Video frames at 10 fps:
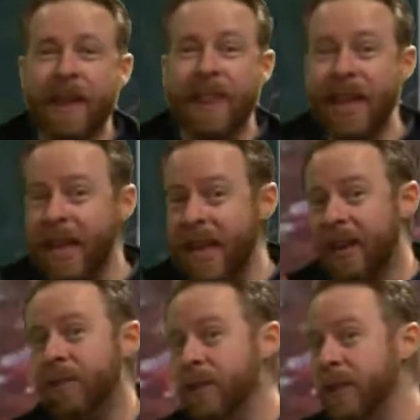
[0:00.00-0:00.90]
they
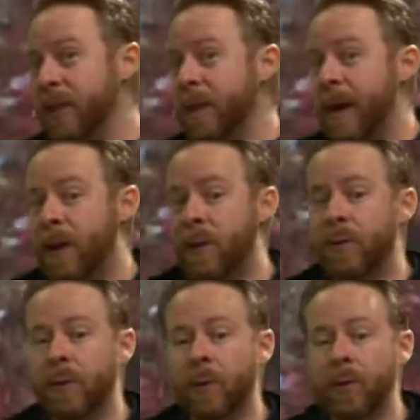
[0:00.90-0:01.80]
have really
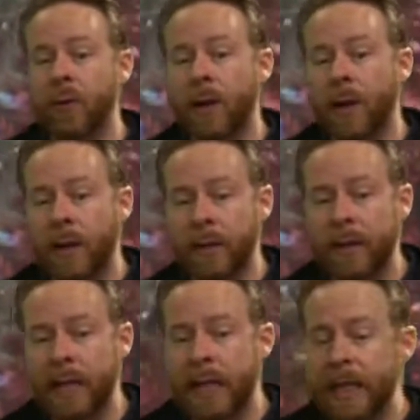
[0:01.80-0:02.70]
powerful jaws
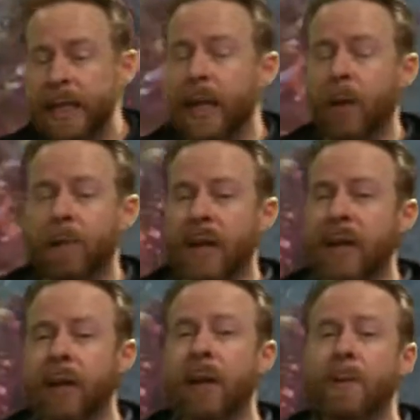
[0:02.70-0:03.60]
to help
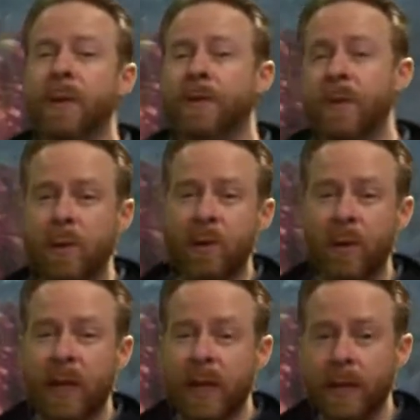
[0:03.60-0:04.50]
tear up their food so
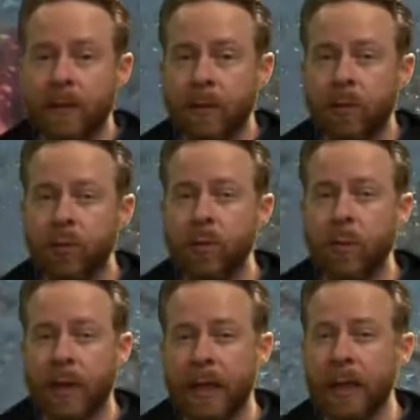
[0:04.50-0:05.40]
they can chew
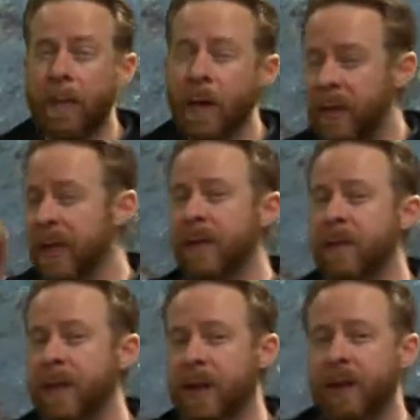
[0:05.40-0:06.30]
on it. Their mouth is actually
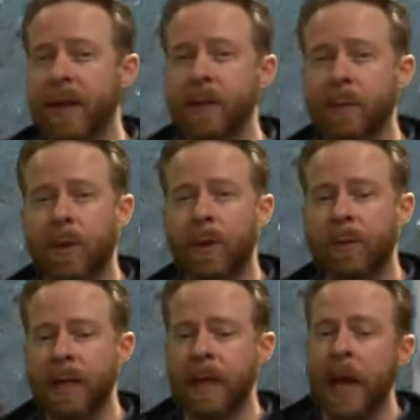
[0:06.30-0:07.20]
very, very small.
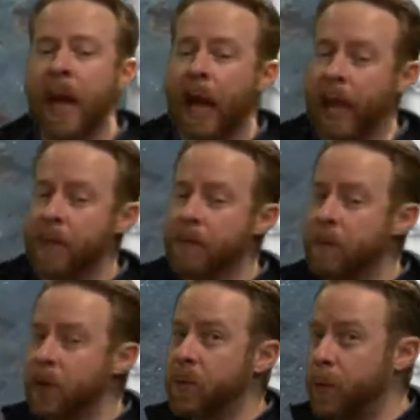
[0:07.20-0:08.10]
I'd be
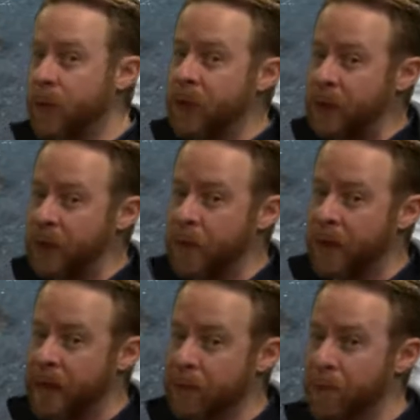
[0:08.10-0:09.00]
much more concerned about
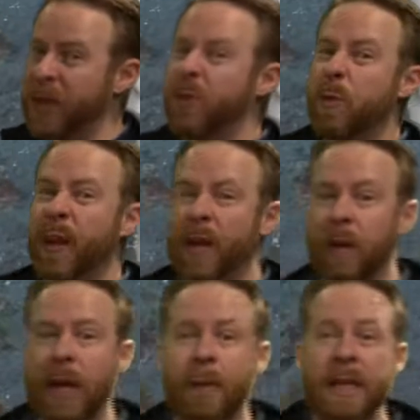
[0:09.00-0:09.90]
getting pinched by a
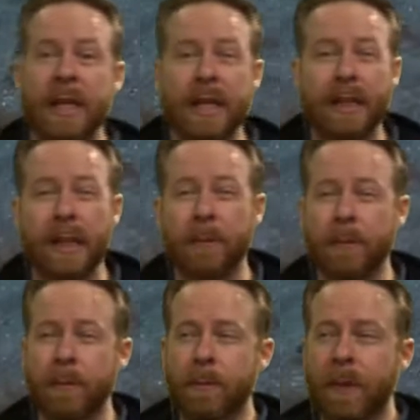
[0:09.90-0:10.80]
crab
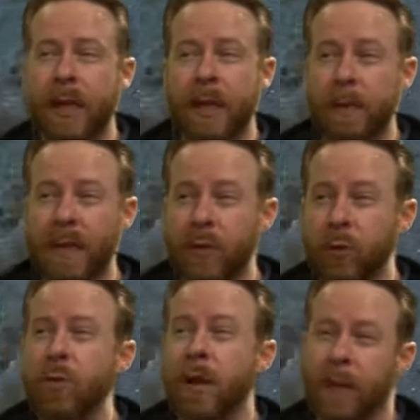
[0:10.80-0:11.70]
than uh, being
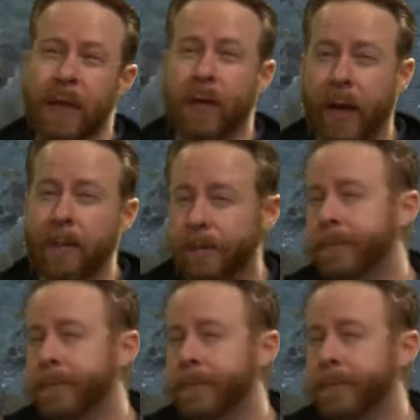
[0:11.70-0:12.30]
chewed on by a crab.